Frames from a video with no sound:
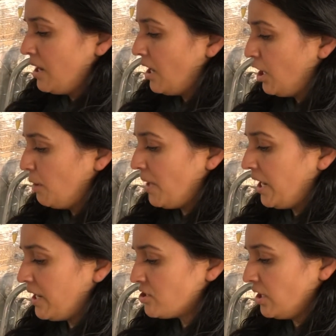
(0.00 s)
Um, I
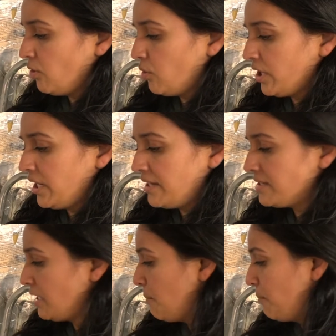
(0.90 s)
actually organize
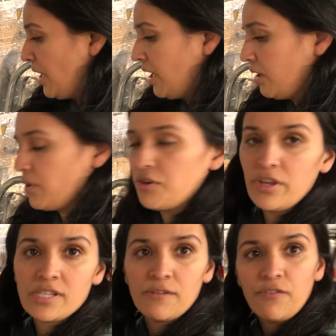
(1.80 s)
them by whether it's a